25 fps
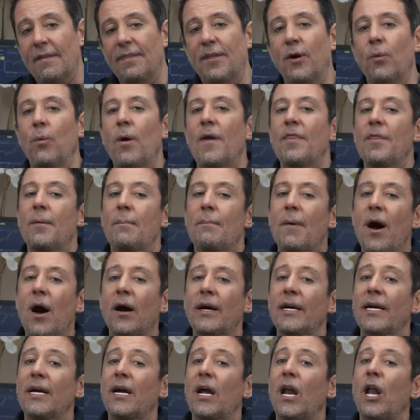that when the
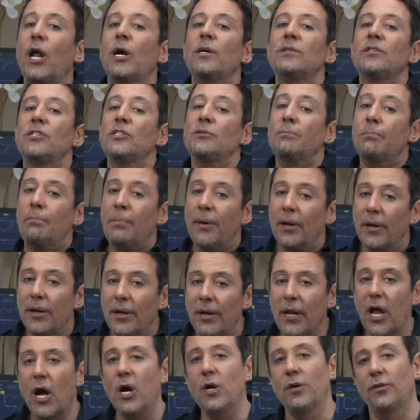market closes
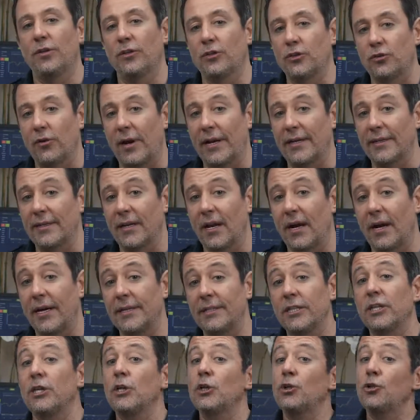below the trend
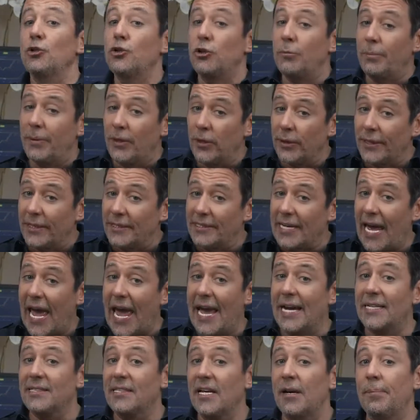line, you should be looking to
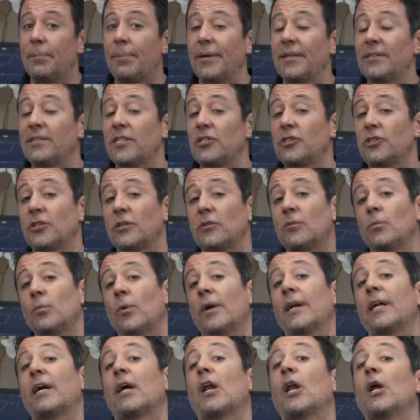exit a position.
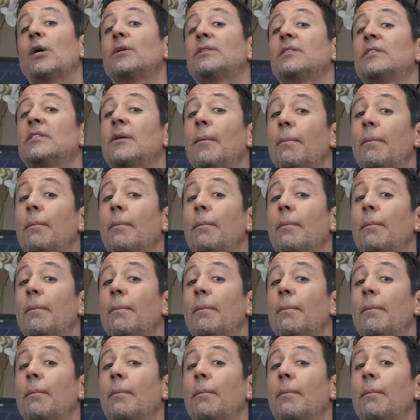When it closes